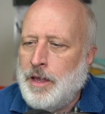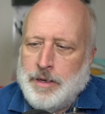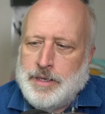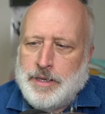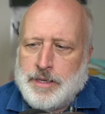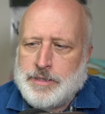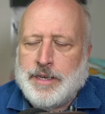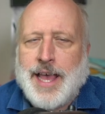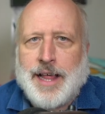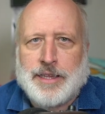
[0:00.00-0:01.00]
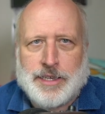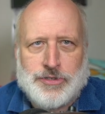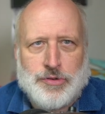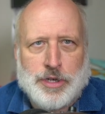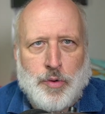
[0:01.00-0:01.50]
It's analogous
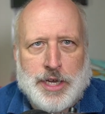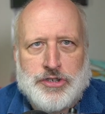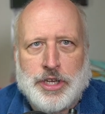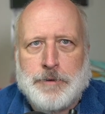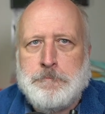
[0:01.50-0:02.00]
to the question,